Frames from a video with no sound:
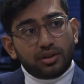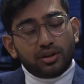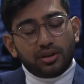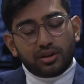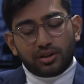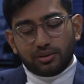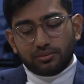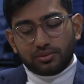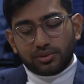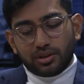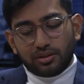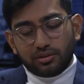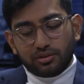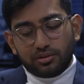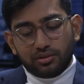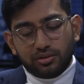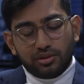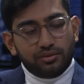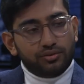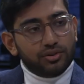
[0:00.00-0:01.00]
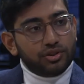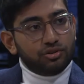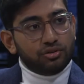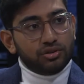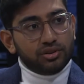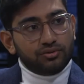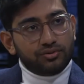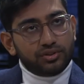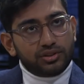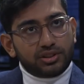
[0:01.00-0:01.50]
It comes down to
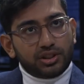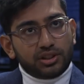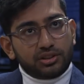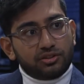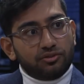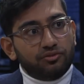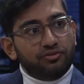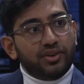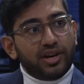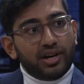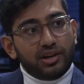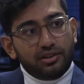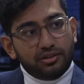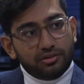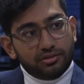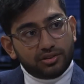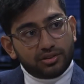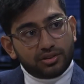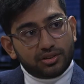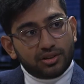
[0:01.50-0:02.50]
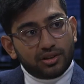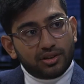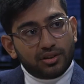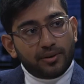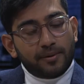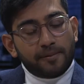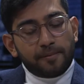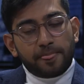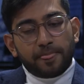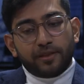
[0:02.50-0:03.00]
individual sets of values.
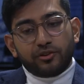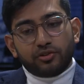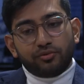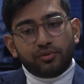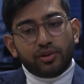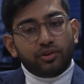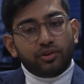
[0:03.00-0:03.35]
So we are